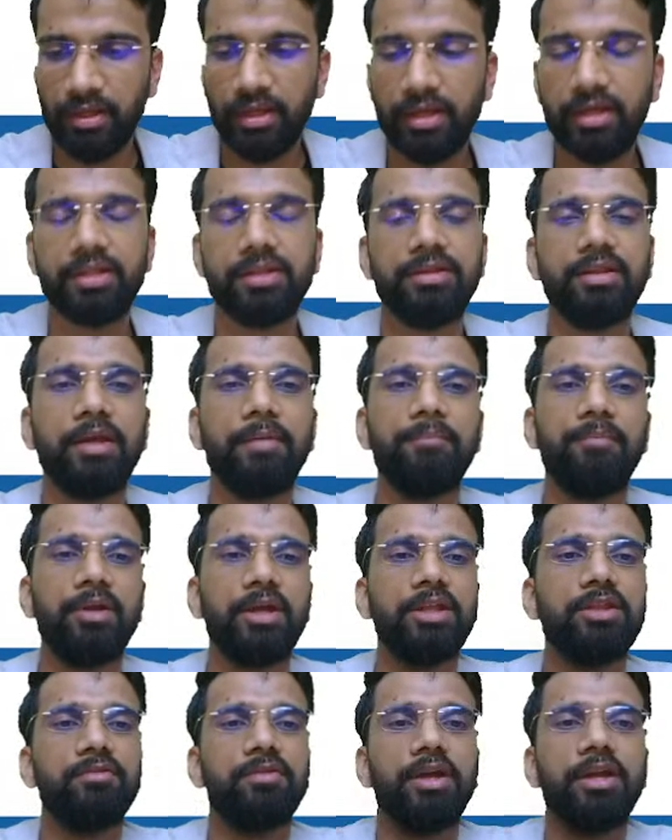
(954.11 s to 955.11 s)
okay, they
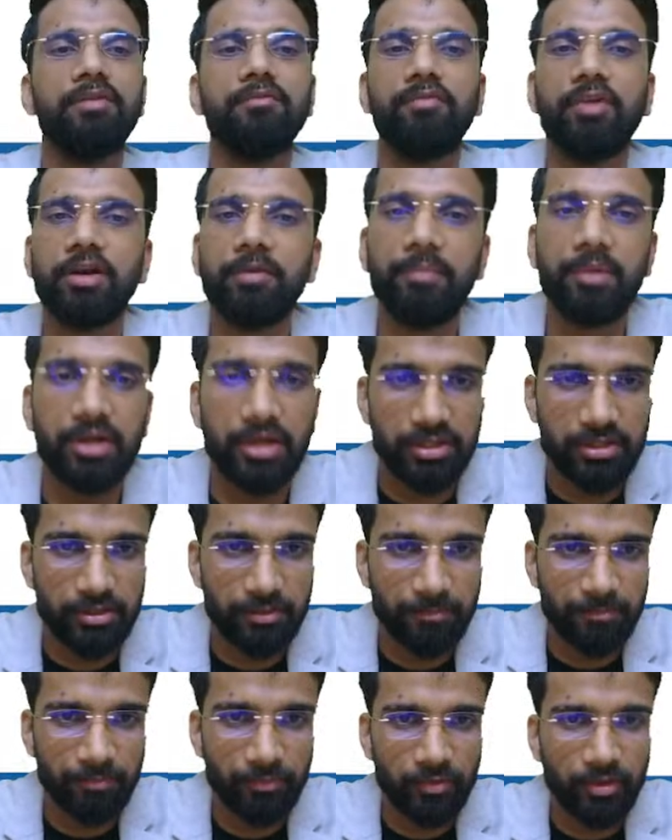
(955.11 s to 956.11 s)
breathe in 1 minute.